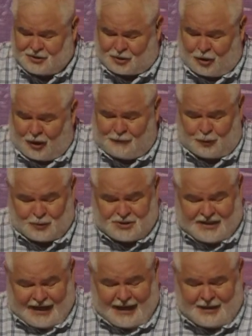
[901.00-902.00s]
are offered,
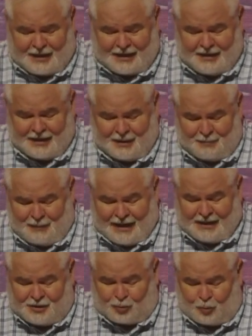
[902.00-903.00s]
which cannot make the